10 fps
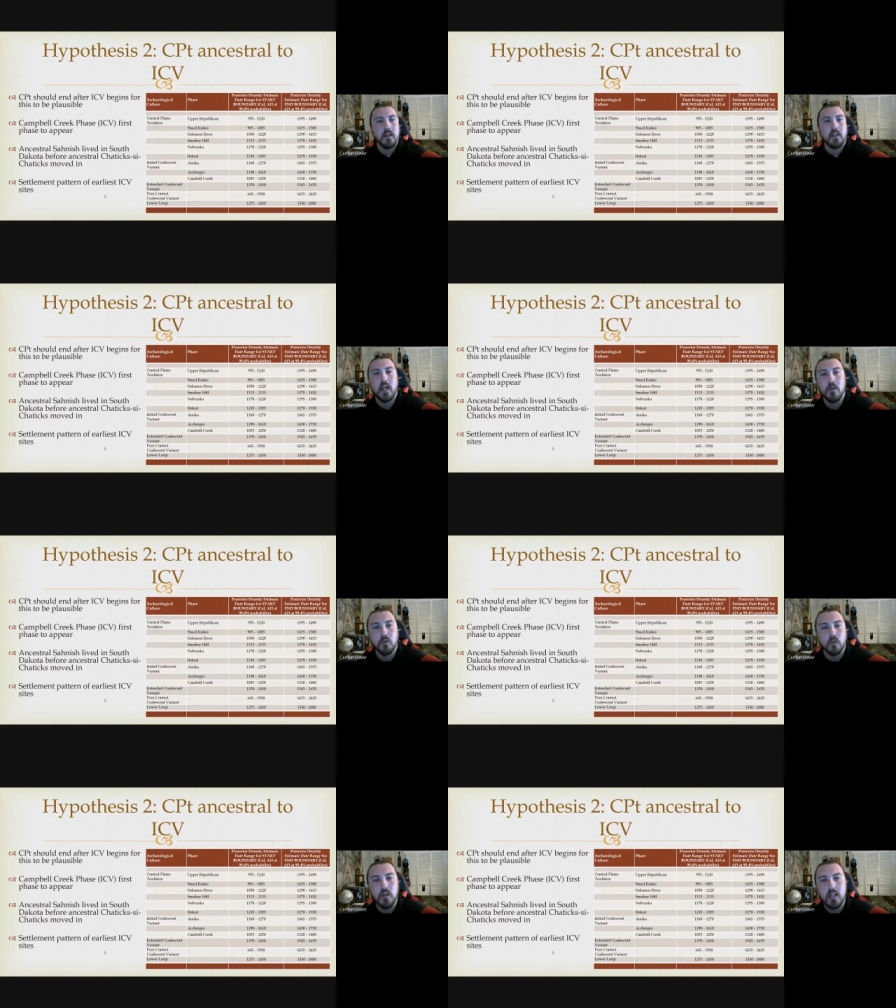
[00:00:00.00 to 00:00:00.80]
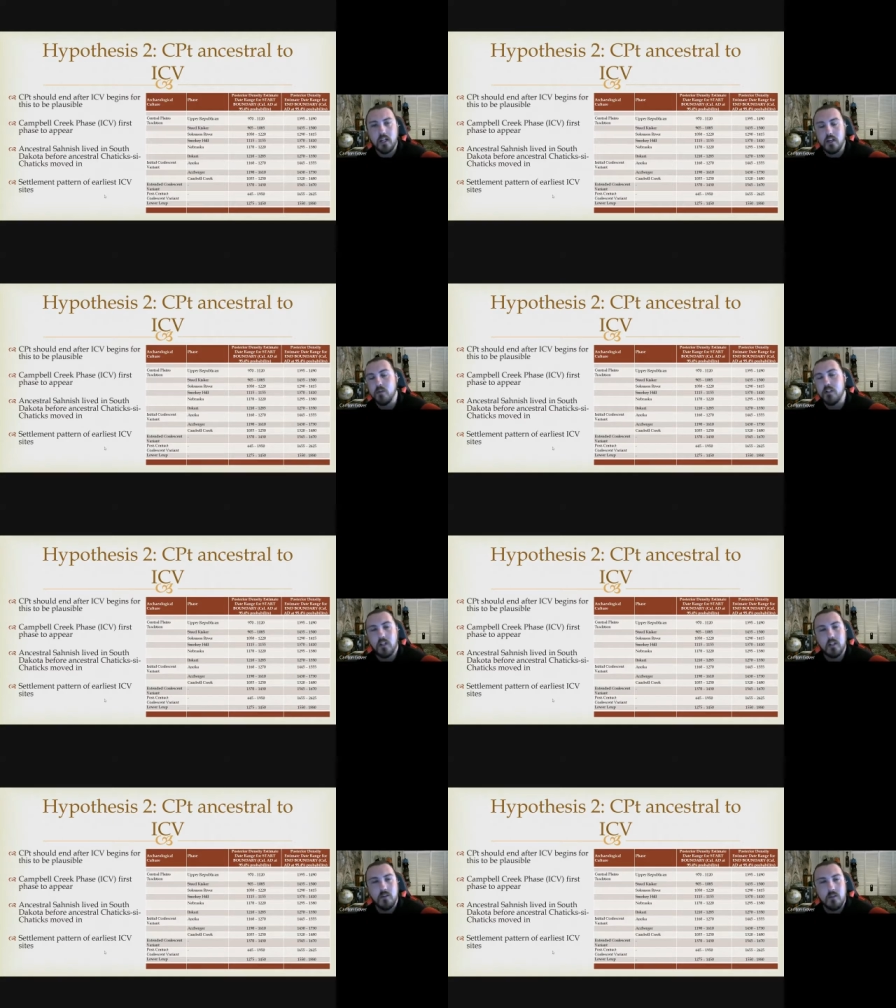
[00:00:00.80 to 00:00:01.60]
Campbell Creek, which is
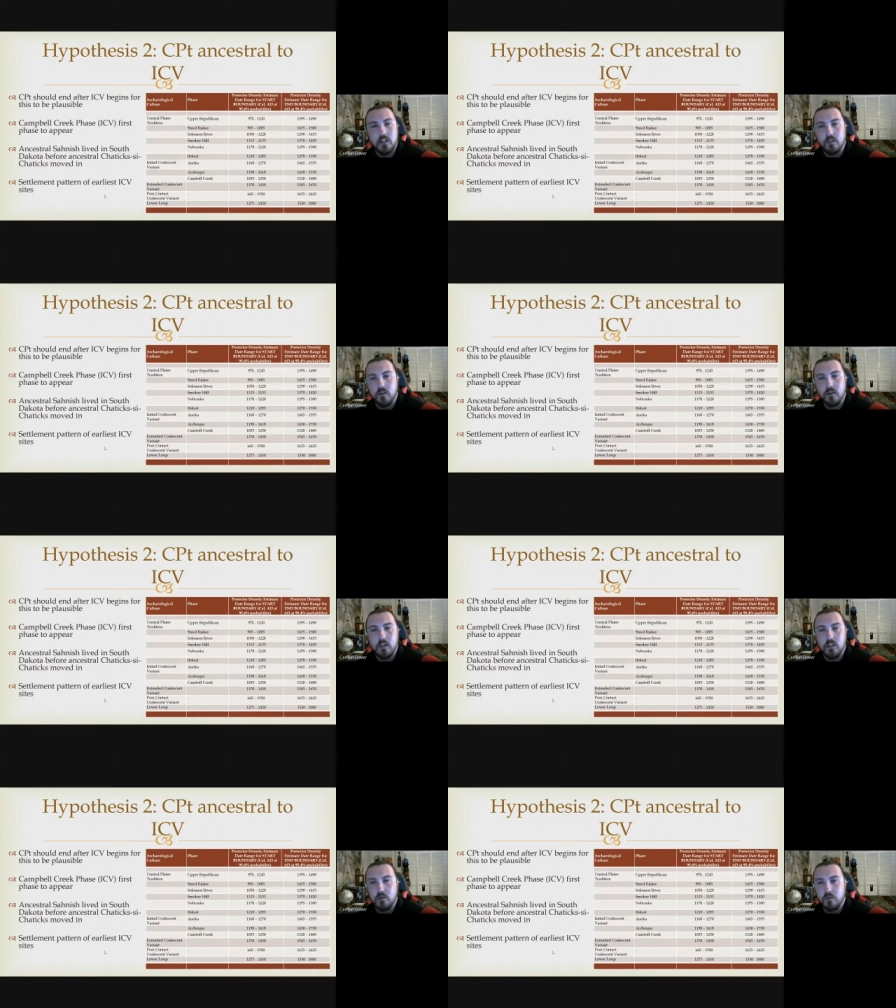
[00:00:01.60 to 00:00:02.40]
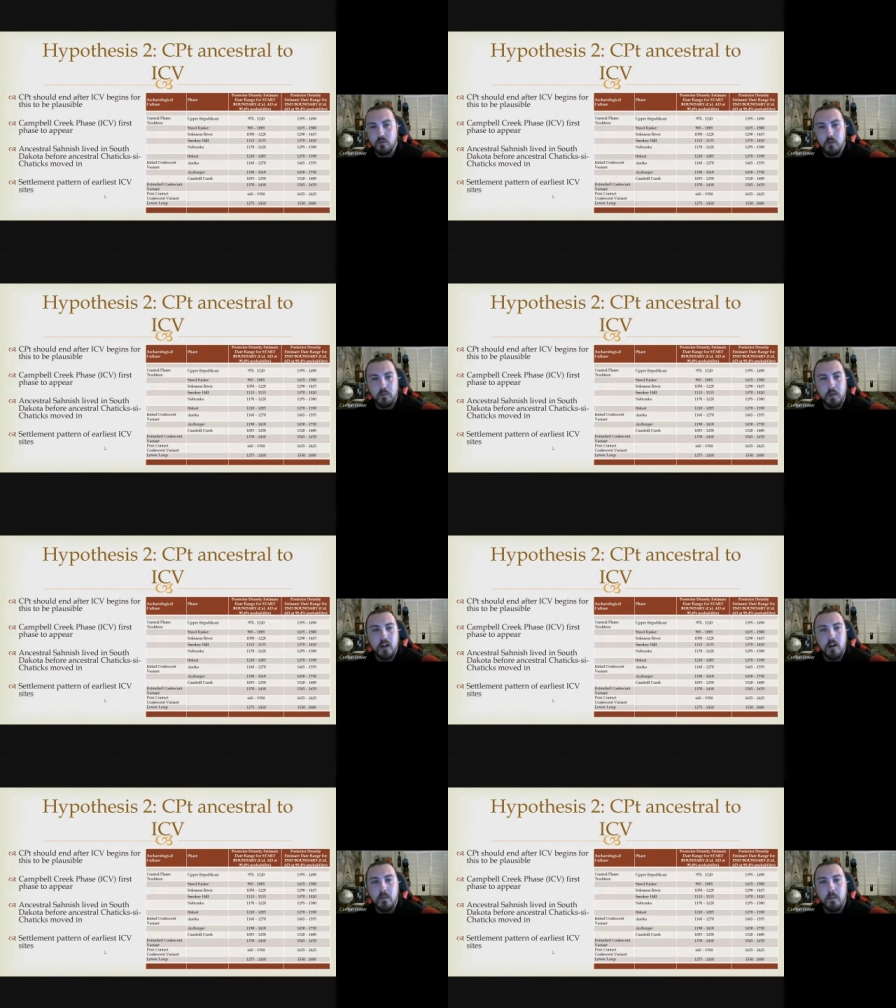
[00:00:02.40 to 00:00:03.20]
ICV, is the first face to
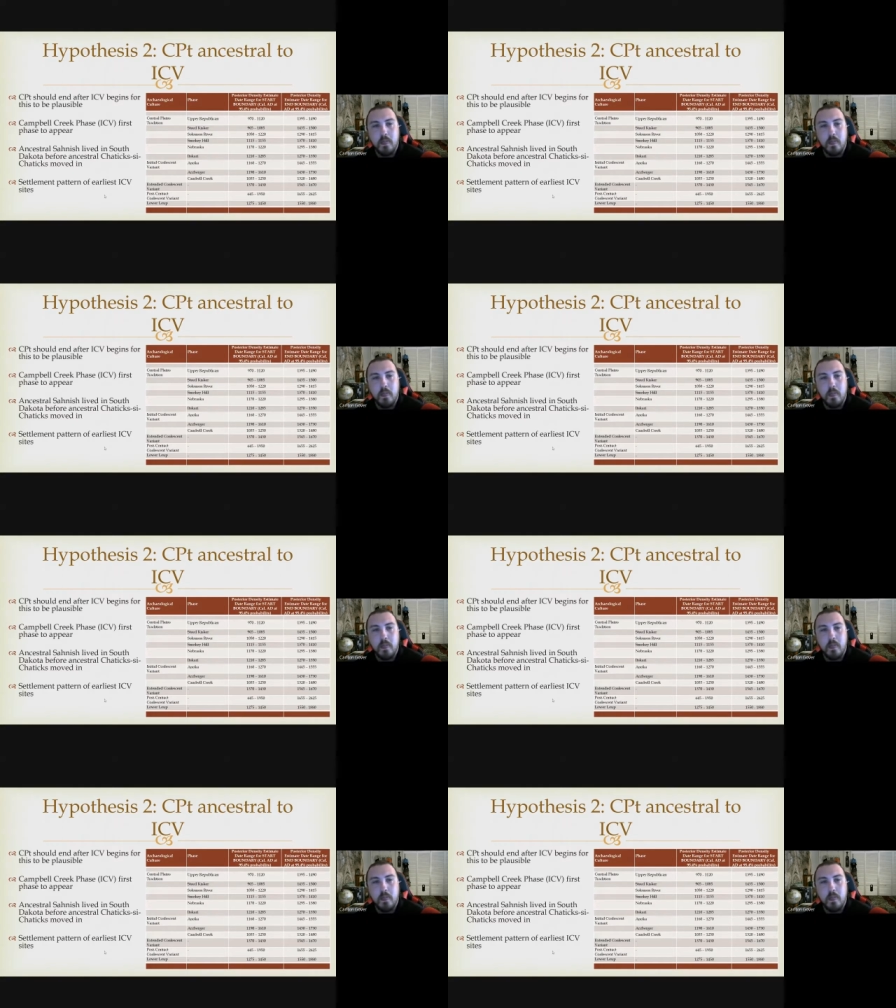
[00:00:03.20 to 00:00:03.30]
appear.